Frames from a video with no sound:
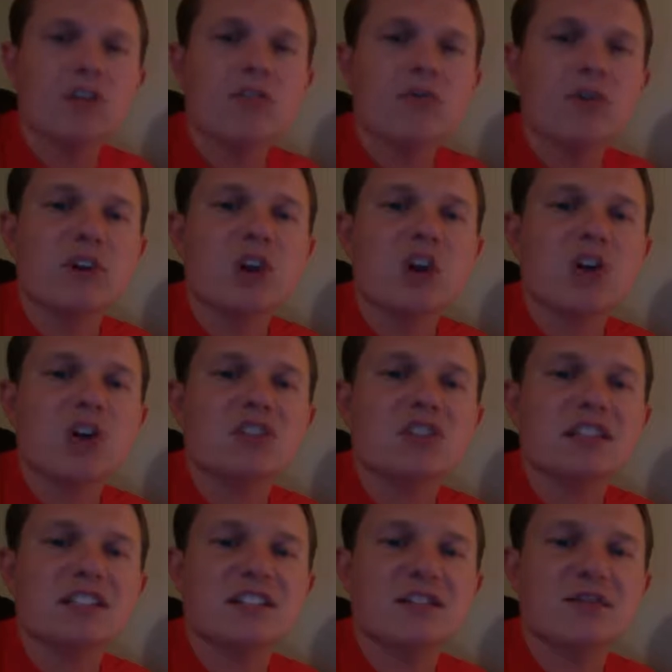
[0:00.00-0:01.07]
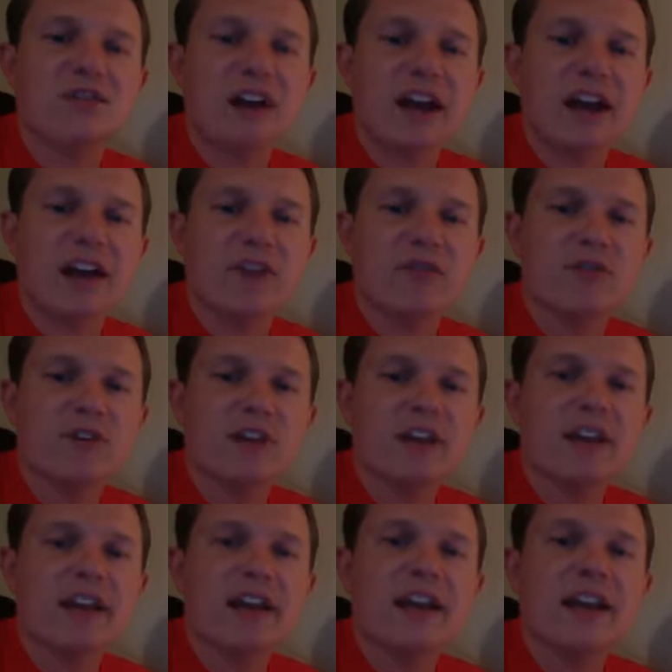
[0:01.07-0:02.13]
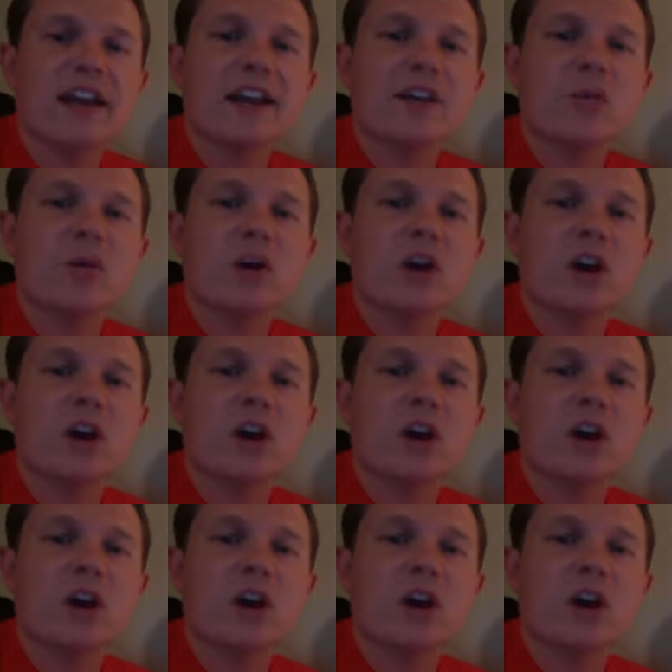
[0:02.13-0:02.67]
365 and 81